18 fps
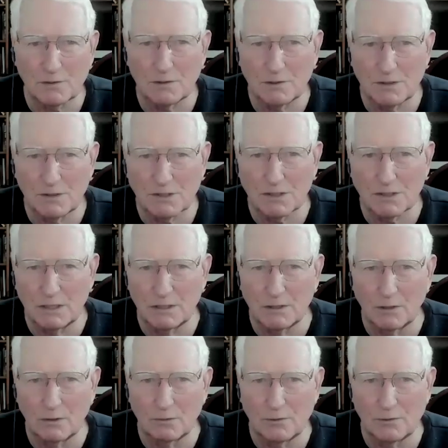could see
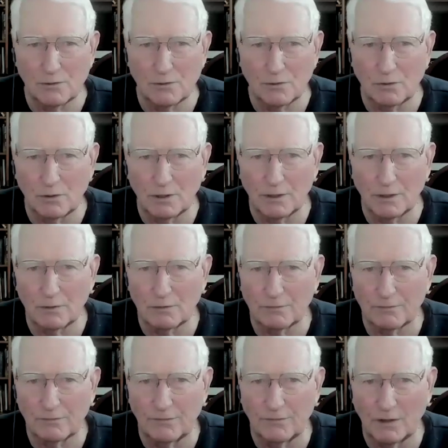no joy or
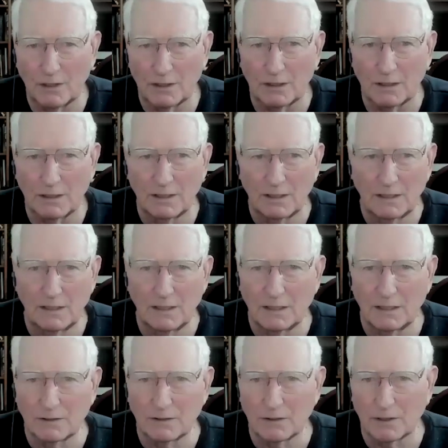fun
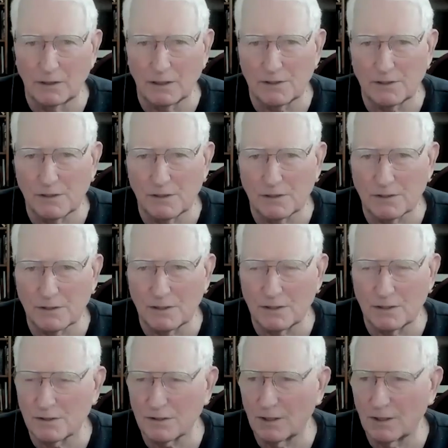in our
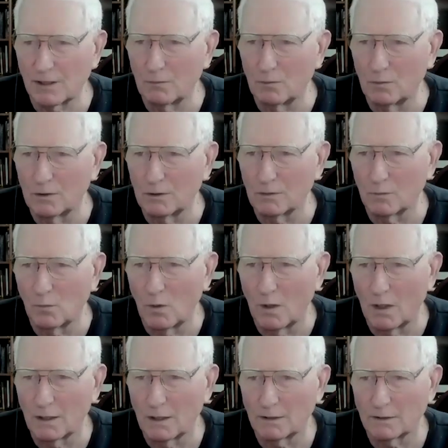existence, they wouldn't
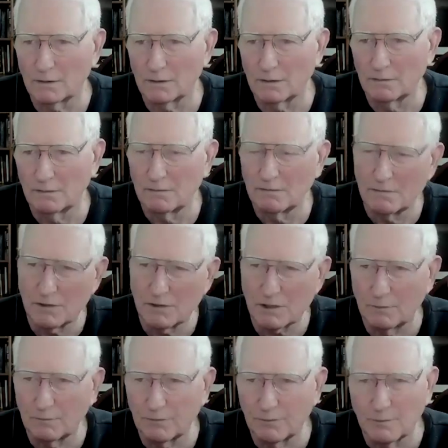want it.
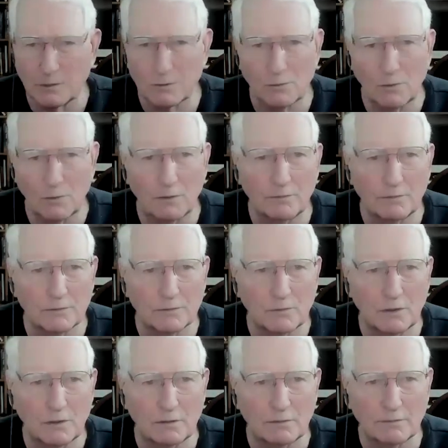Some from the 12 and
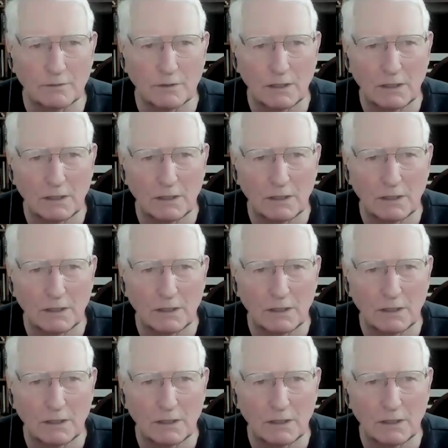12.